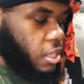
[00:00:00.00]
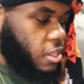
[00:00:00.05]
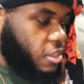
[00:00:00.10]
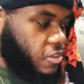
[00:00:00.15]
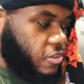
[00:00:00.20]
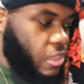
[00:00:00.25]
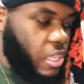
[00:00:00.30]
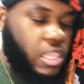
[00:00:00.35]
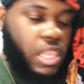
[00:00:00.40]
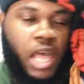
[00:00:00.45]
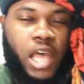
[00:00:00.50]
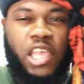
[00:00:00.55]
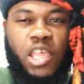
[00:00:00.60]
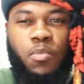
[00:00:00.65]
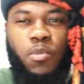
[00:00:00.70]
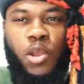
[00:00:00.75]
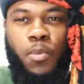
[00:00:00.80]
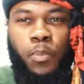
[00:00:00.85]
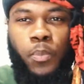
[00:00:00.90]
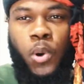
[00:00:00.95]
So it will give
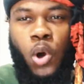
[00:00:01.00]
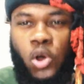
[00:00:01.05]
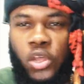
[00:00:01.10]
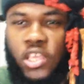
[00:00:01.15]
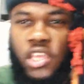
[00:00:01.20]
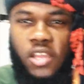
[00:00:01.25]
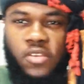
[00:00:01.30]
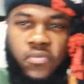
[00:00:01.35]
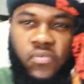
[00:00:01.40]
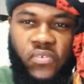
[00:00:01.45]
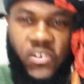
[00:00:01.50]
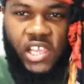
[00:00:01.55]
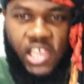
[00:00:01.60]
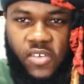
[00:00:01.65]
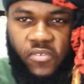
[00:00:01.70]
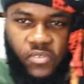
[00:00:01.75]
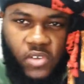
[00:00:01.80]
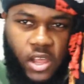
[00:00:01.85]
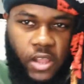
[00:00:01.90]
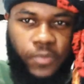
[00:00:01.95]
me the pumpkin
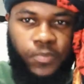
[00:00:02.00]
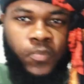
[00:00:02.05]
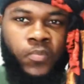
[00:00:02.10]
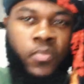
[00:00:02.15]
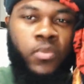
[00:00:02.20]
flavor